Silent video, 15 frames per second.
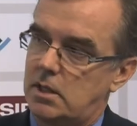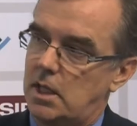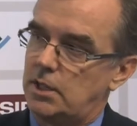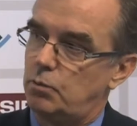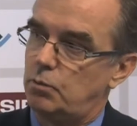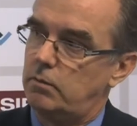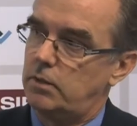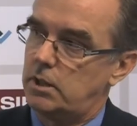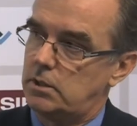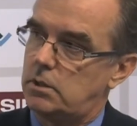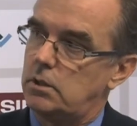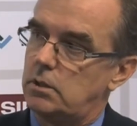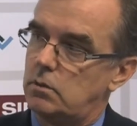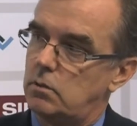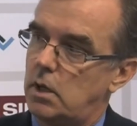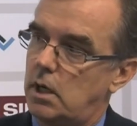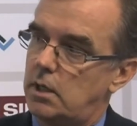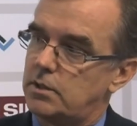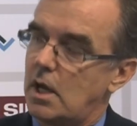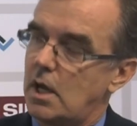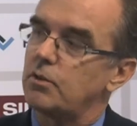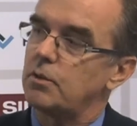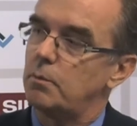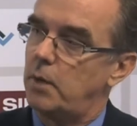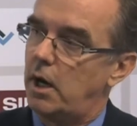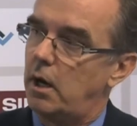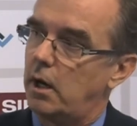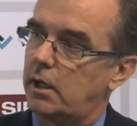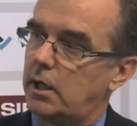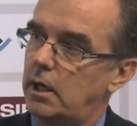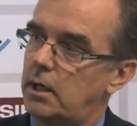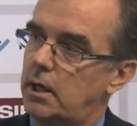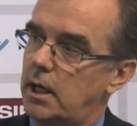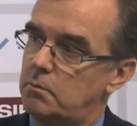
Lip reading: things move into South America,